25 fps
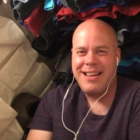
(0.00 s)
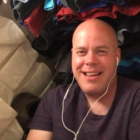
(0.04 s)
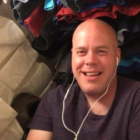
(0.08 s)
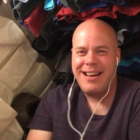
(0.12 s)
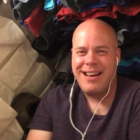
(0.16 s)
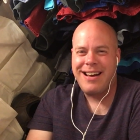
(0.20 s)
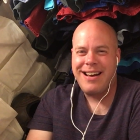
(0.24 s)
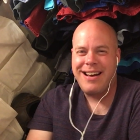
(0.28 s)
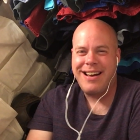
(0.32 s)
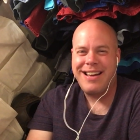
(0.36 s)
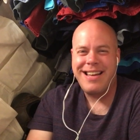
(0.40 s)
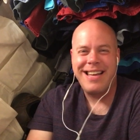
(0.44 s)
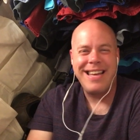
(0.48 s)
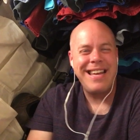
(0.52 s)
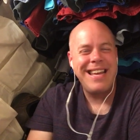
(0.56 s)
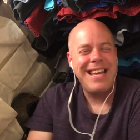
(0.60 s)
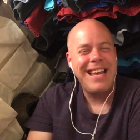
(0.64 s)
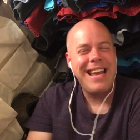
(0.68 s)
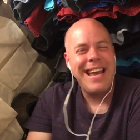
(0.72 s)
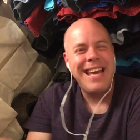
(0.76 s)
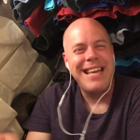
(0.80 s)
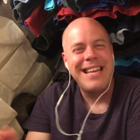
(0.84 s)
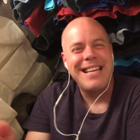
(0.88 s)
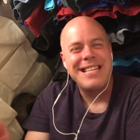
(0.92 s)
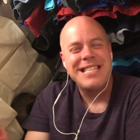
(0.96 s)
uh, he
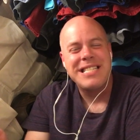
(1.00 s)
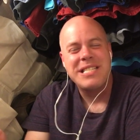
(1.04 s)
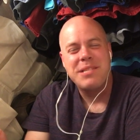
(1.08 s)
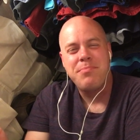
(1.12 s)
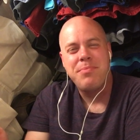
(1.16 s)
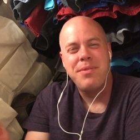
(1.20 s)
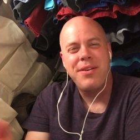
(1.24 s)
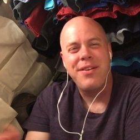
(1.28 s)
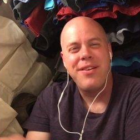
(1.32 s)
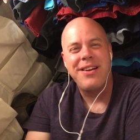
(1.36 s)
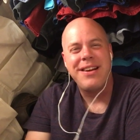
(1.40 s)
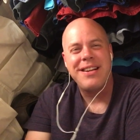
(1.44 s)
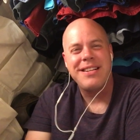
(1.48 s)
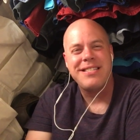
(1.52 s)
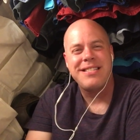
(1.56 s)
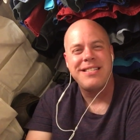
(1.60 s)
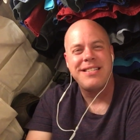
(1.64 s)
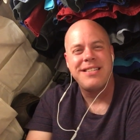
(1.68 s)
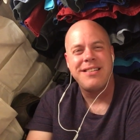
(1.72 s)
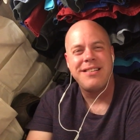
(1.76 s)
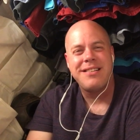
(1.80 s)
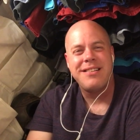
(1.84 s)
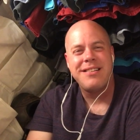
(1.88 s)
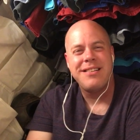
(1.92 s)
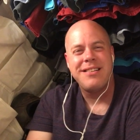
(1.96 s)
had experienced
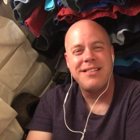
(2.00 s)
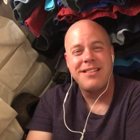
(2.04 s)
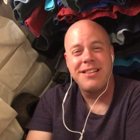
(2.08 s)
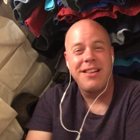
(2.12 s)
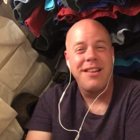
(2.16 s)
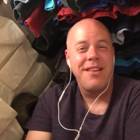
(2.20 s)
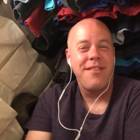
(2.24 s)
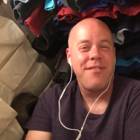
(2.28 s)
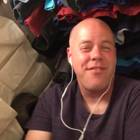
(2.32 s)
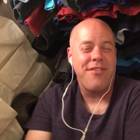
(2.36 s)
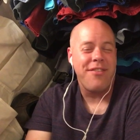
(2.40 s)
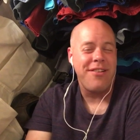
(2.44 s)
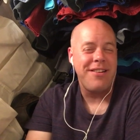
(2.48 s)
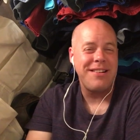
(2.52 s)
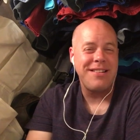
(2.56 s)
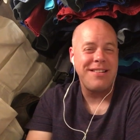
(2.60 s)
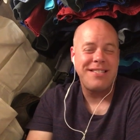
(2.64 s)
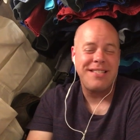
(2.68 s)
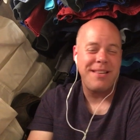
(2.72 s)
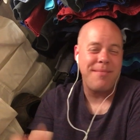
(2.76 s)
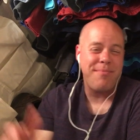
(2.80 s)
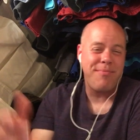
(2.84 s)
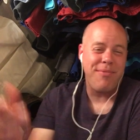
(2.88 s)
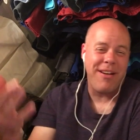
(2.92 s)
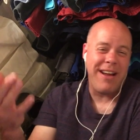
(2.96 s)
deliverance
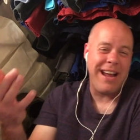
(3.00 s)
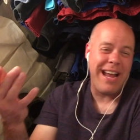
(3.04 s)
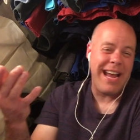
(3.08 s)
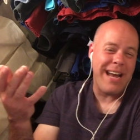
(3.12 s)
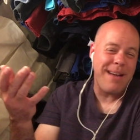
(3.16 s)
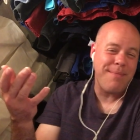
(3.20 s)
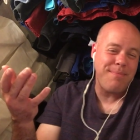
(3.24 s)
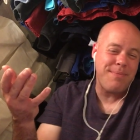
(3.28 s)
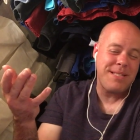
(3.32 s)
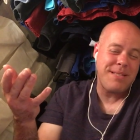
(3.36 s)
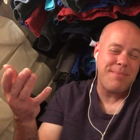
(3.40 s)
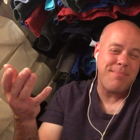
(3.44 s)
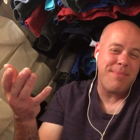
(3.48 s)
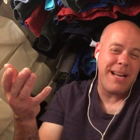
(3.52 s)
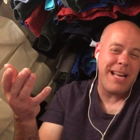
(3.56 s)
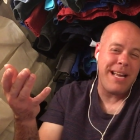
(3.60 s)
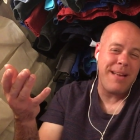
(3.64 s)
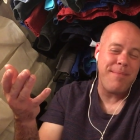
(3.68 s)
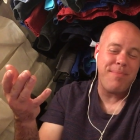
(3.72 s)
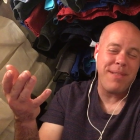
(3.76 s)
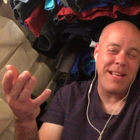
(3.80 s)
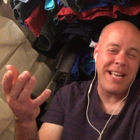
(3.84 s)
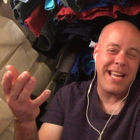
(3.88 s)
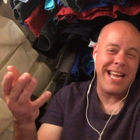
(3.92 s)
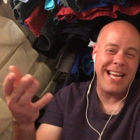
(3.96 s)
and perhaps by
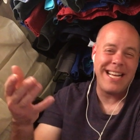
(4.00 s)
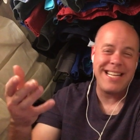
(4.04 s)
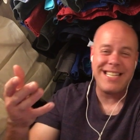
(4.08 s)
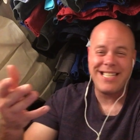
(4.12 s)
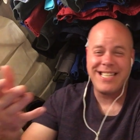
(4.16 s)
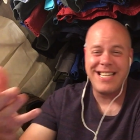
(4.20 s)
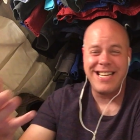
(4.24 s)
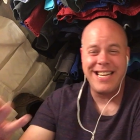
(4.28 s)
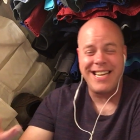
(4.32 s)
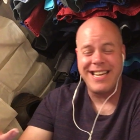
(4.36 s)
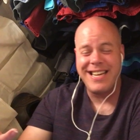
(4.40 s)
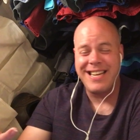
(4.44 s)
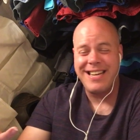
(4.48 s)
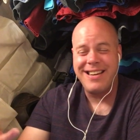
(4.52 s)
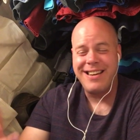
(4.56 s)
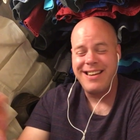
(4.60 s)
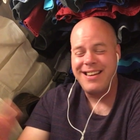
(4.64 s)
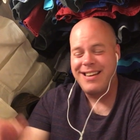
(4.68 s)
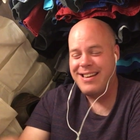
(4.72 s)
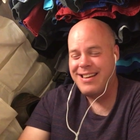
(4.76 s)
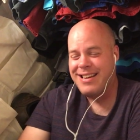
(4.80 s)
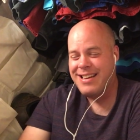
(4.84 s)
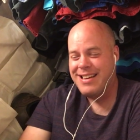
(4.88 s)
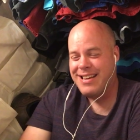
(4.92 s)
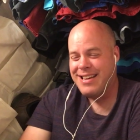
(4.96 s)
implication
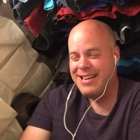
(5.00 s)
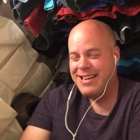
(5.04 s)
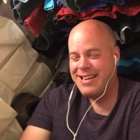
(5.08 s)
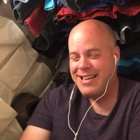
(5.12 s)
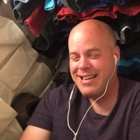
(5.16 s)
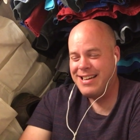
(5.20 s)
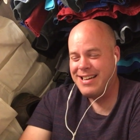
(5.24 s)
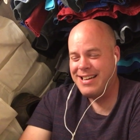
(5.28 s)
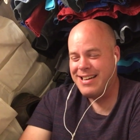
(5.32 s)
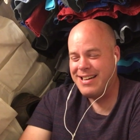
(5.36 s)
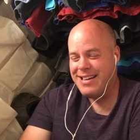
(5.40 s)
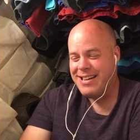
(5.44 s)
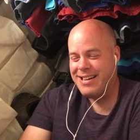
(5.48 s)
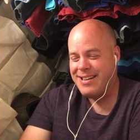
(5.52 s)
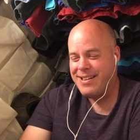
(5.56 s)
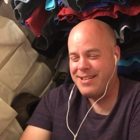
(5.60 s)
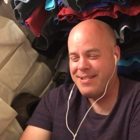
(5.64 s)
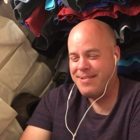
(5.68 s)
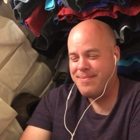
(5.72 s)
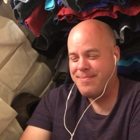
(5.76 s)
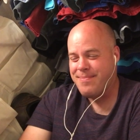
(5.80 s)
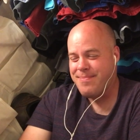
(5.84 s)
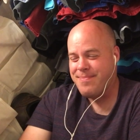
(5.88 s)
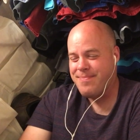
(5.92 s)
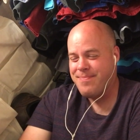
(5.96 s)

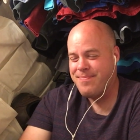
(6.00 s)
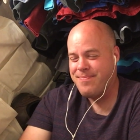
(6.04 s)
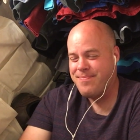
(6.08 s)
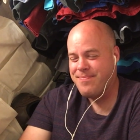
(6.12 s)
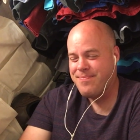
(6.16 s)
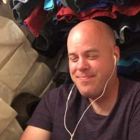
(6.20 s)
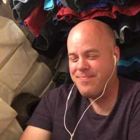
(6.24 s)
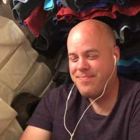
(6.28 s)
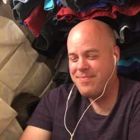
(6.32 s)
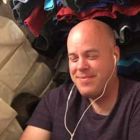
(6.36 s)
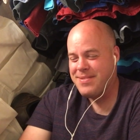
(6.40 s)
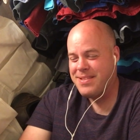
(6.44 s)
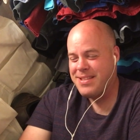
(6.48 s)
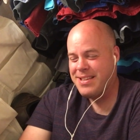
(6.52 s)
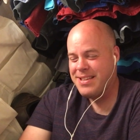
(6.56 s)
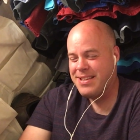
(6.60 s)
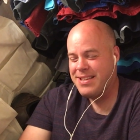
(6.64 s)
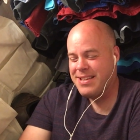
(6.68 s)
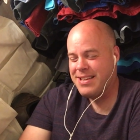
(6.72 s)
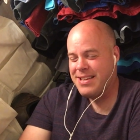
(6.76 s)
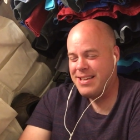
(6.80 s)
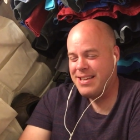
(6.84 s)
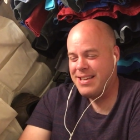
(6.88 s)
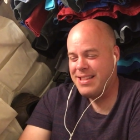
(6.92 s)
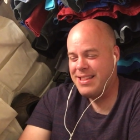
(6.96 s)
um,
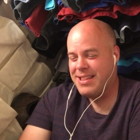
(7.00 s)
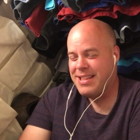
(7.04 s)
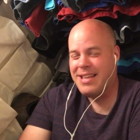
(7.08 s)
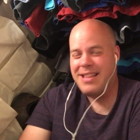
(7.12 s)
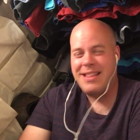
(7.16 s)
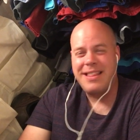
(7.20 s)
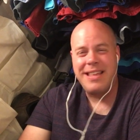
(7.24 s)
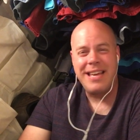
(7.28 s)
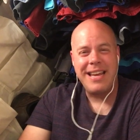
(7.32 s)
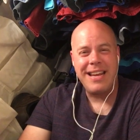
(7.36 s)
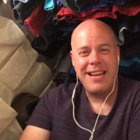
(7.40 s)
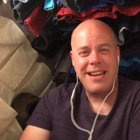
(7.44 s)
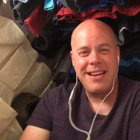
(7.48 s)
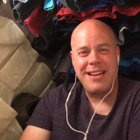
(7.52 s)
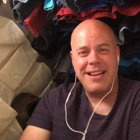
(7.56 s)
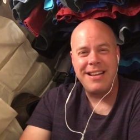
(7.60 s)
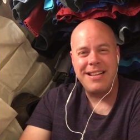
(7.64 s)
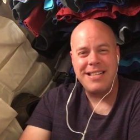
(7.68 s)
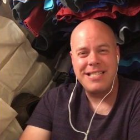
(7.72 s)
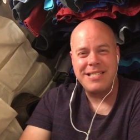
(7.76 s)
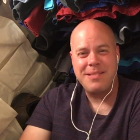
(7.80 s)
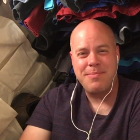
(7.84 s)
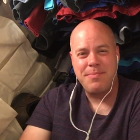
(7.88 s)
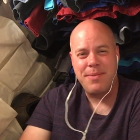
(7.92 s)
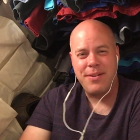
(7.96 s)
that they could
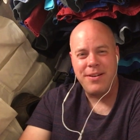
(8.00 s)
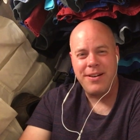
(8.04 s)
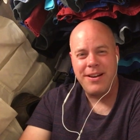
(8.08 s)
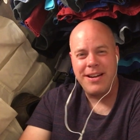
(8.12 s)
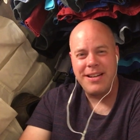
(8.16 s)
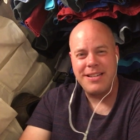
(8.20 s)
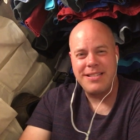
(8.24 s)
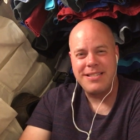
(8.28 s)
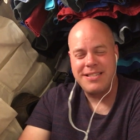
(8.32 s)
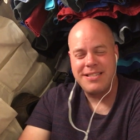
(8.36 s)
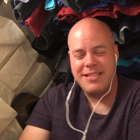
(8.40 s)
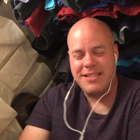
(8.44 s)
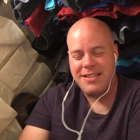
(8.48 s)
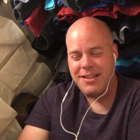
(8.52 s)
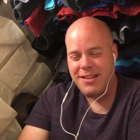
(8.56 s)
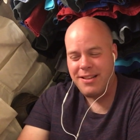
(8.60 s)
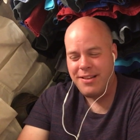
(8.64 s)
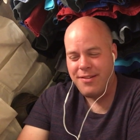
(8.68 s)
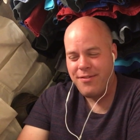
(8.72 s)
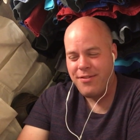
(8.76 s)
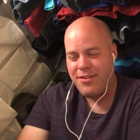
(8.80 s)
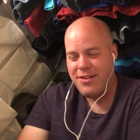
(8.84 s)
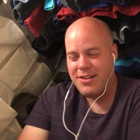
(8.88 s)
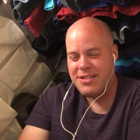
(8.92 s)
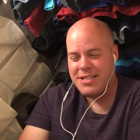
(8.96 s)
experience
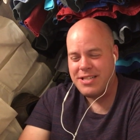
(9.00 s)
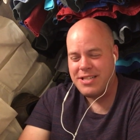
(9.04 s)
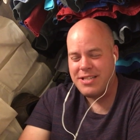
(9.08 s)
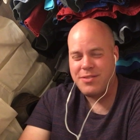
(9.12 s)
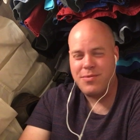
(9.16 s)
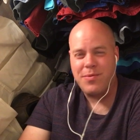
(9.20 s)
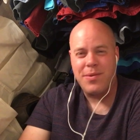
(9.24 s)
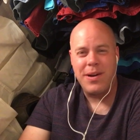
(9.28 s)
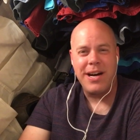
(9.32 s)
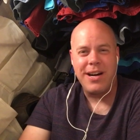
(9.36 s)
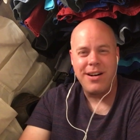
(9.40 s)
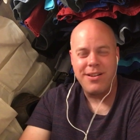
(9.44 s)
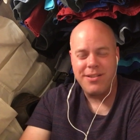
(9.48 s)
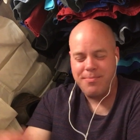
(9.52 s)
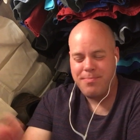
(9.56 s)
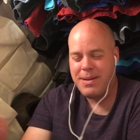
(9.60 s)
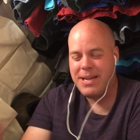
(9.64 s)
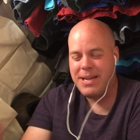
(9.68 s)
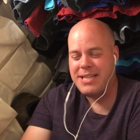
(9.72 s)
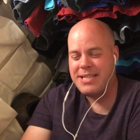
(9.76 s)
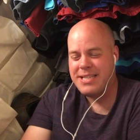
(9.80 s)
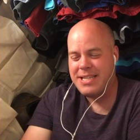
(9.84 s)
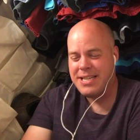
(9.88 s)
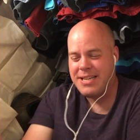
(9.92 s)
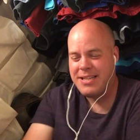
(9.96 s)
deliverance as well.
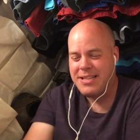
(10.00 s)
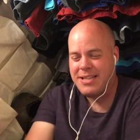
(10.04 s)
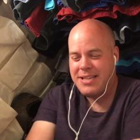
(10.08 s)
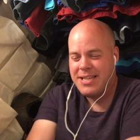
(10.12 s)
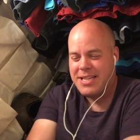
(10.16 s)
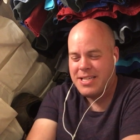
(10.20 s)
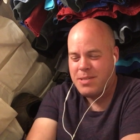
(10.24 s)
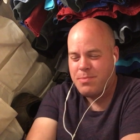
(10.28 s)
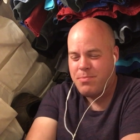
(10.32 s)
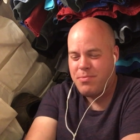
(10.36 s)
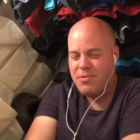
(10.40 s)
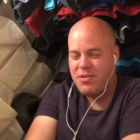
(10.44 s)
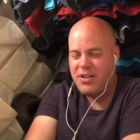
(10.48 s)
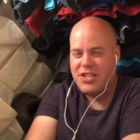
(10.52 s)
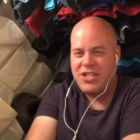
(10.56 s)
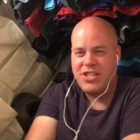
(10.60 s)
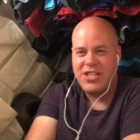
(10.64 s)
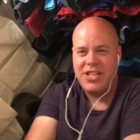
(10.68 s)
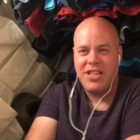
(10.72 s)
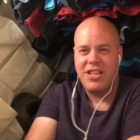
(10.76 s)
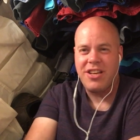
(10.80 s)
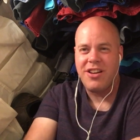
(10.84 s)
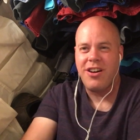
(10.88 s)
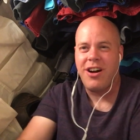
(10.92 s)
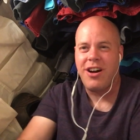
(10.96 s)
Basically, he's
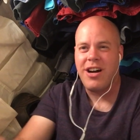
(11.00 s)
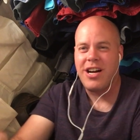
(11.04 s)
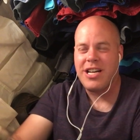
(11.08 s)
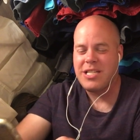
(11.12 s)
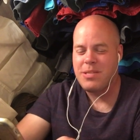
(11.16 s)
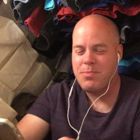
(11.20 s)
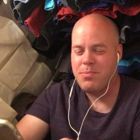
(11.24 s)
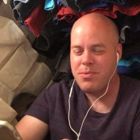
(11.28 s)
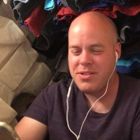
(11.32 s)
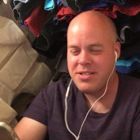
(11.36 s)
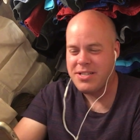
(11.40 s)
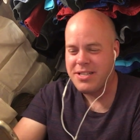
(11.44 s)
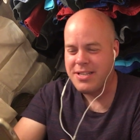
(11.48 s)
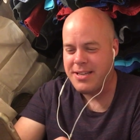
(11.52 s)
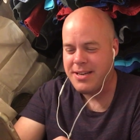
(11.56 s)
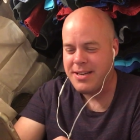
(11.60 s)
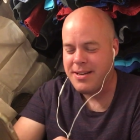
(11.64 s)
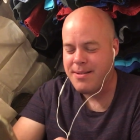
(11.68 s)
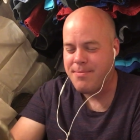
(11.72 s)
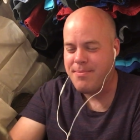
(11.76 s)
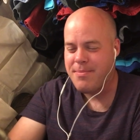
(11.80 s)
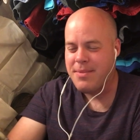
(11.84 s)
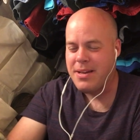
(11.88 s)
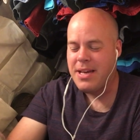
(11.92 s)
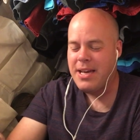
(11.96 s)
preaching the gospel to
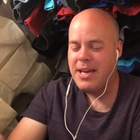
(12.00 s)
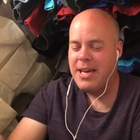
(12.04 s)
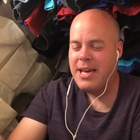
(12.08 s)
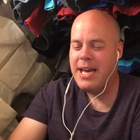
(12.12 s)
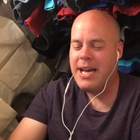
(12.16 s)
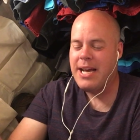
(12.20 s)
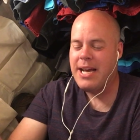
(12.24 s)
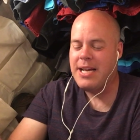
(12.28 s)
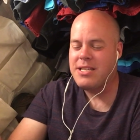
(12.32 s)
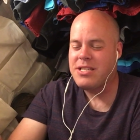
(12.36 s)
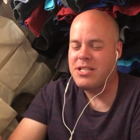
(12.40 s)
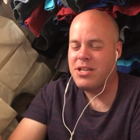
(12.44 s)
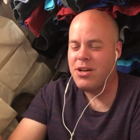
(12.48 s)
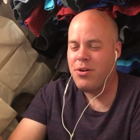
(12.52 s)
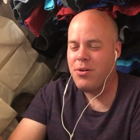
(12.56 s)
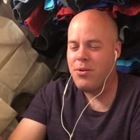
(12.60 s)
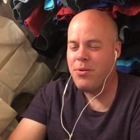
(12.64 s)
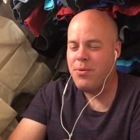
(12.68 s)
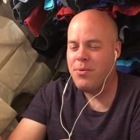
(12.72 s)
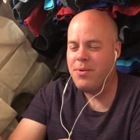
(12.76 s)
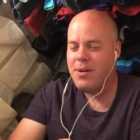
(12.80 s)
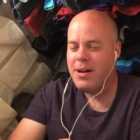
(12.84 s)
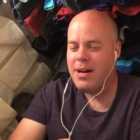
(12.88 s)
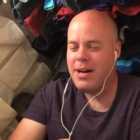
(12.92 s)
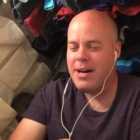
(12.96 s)
them. And
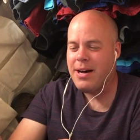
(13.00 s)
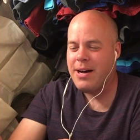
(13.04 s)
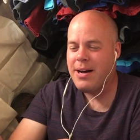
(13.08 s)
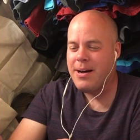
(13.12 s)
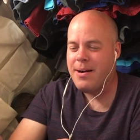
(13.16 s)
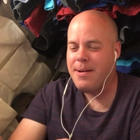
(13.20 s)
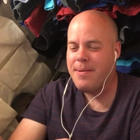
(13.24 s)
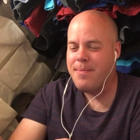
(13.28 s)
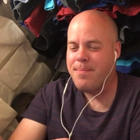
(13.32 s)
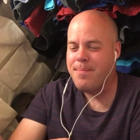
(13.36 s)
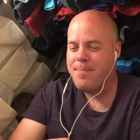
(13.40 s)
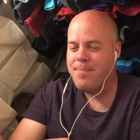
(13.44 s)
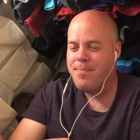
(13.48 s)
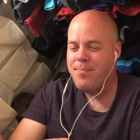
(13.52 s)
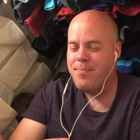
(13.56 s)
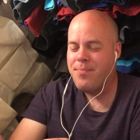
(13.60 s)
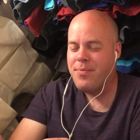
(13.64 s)
so um,